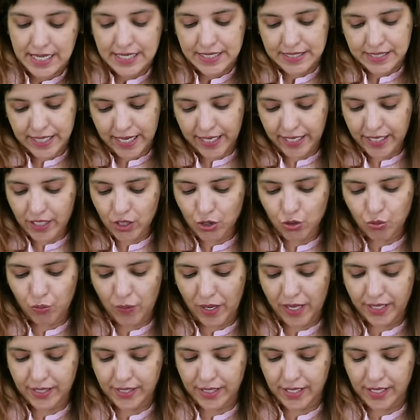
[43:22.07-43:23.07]
Second
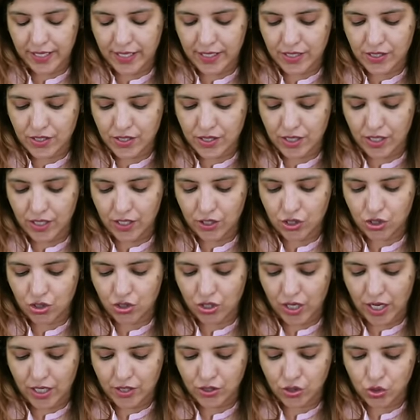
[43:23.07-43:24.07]
one is a
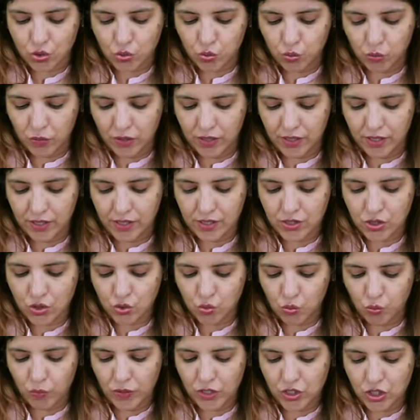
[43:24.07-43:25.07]
transverse
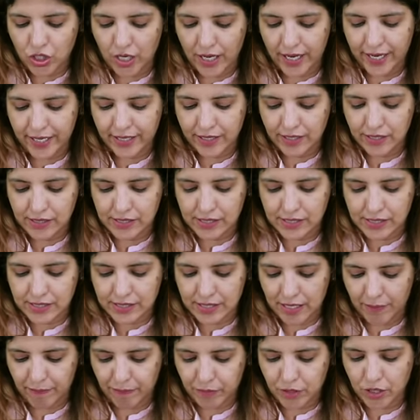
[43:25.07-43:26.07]
vaginal
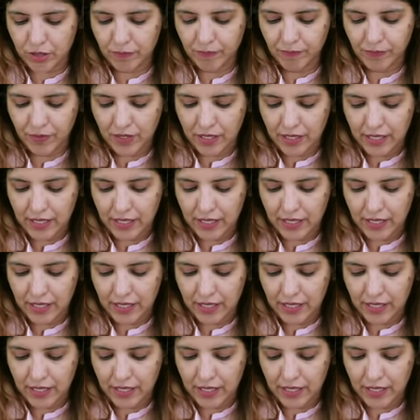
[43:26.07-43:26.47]
septum.